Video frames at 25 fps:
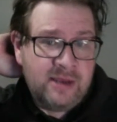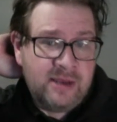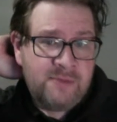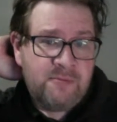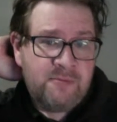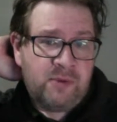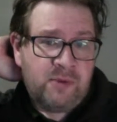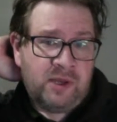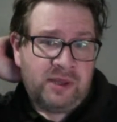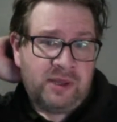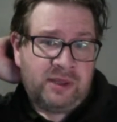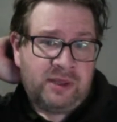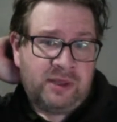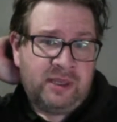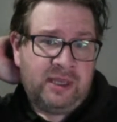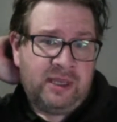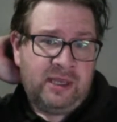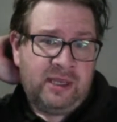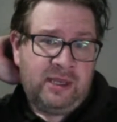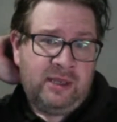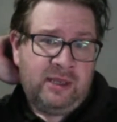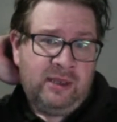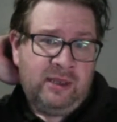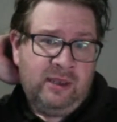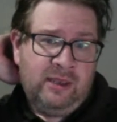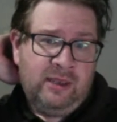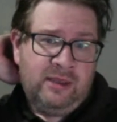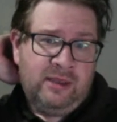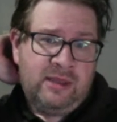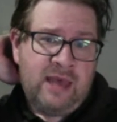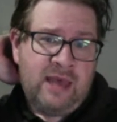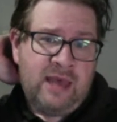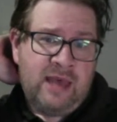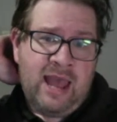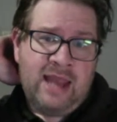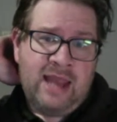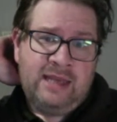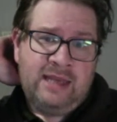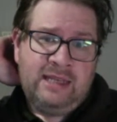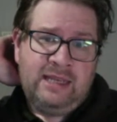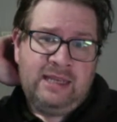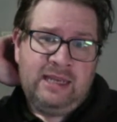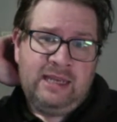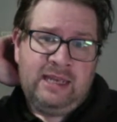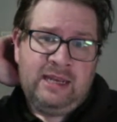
But the idea